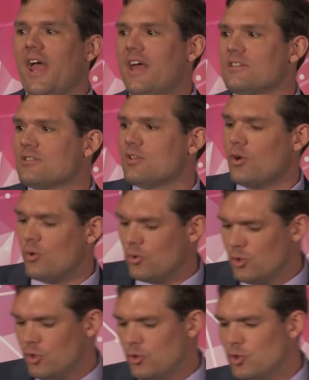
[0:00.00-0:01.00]
And so
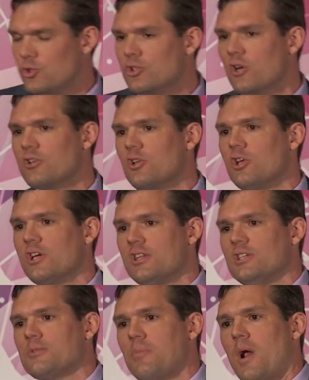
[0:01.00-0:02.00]
you start to look at
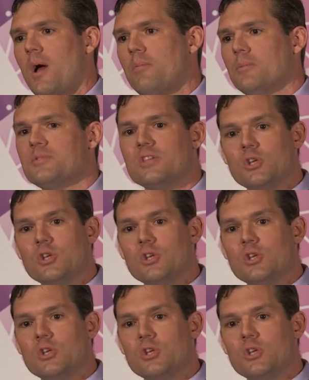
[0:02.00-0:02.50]
these problems,